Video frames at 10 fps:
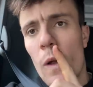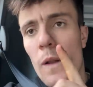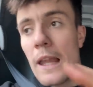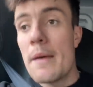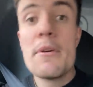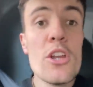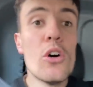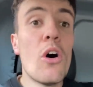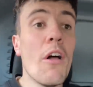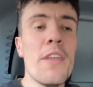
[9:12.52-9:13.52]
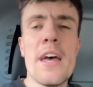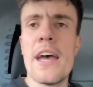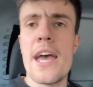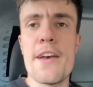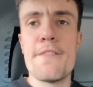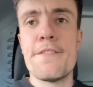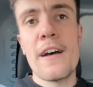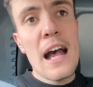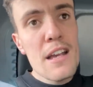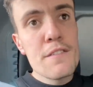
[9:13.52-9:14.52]
Let me know on the
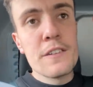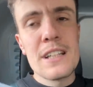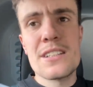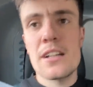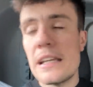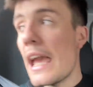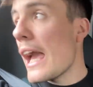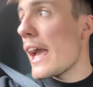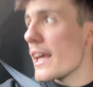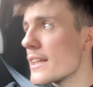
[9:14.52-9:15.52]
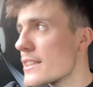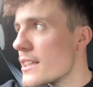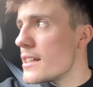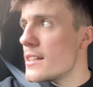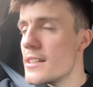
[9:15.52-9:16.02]
five litre kegs.